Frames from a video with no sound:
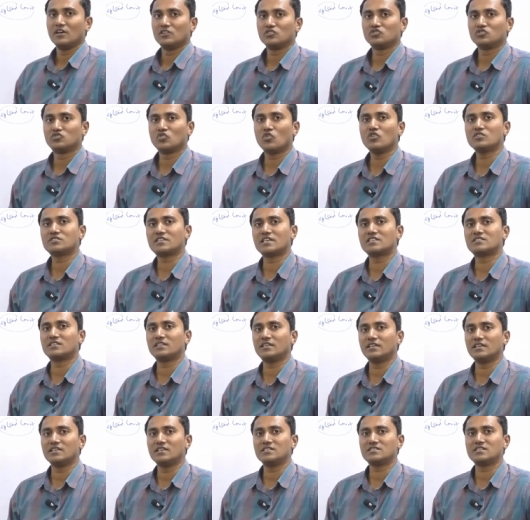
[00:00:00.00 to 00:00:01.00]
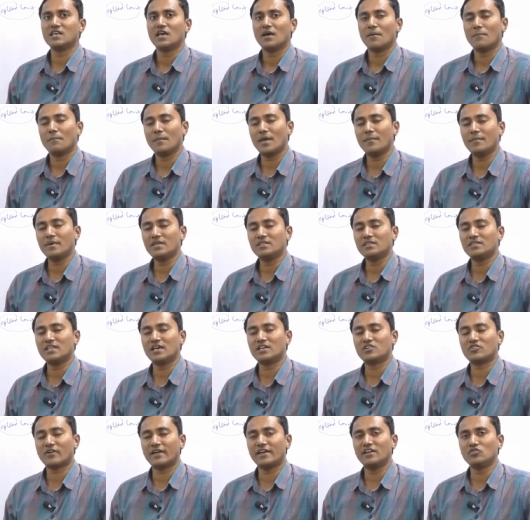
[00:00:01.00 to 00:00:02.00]
Those test series, maybe
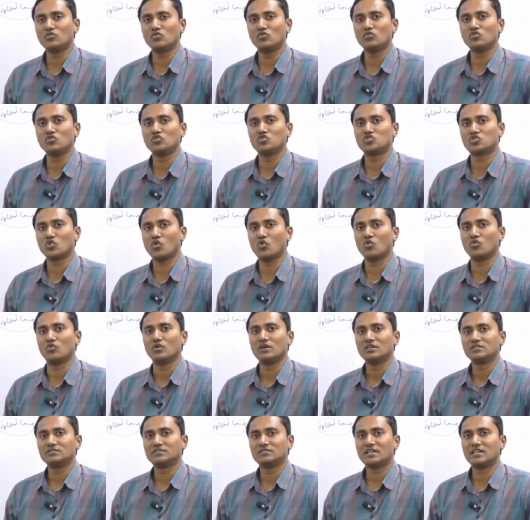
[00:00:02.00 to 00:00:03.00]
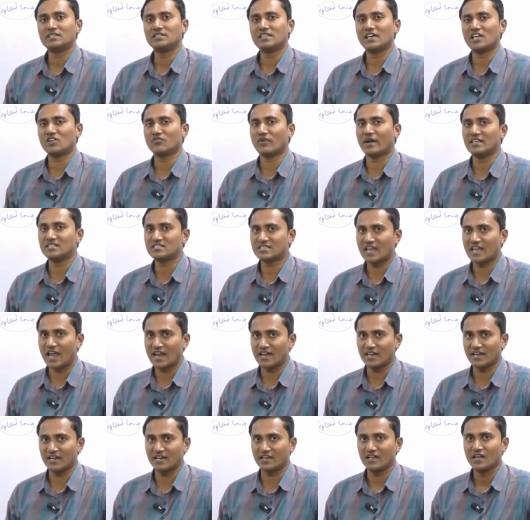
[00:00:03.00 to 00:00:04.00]
they're trying to show that they are of high
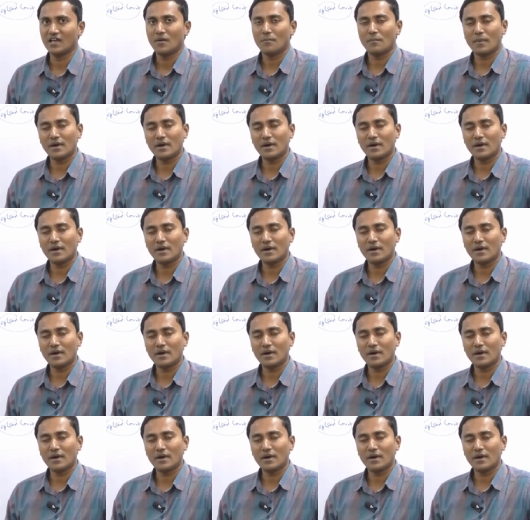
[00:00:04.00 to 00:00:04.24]
standard,